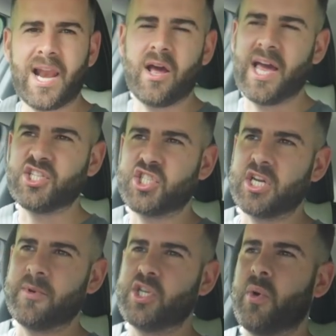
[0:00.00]
Hello, ladies and
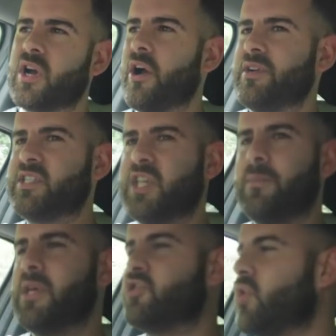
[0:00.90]
gentlemen. You are currently
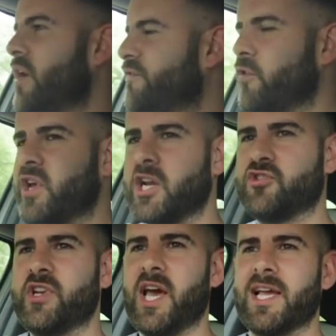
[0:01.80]
seeing me drive through
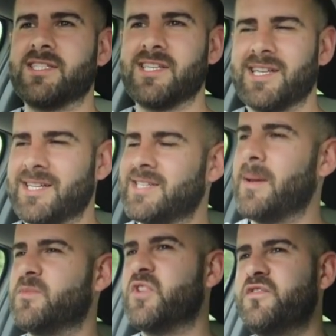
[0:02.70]
country lanes in an
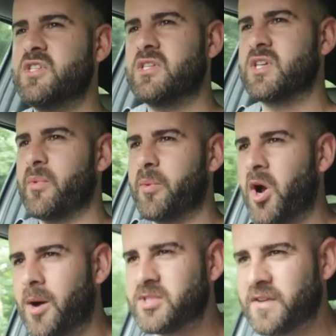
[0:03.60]
attempt to visit some of the
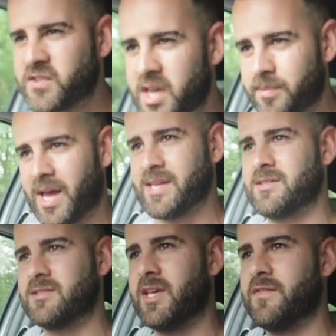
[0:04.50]
Palmer's FC players
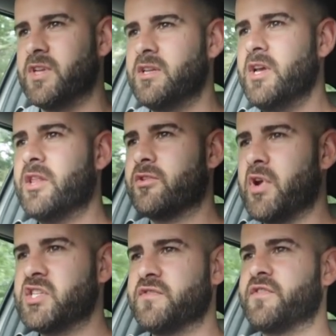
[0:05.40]
this evening. The
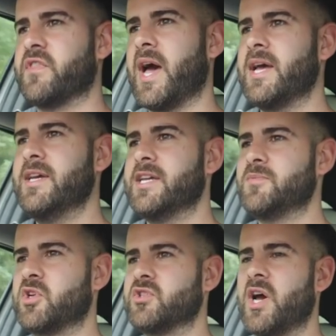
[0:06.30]
reason for that
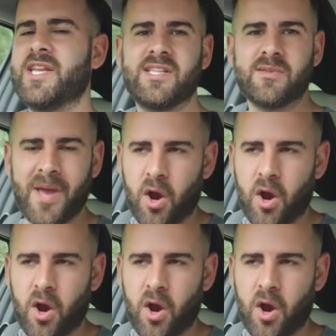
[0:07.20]
is because I need some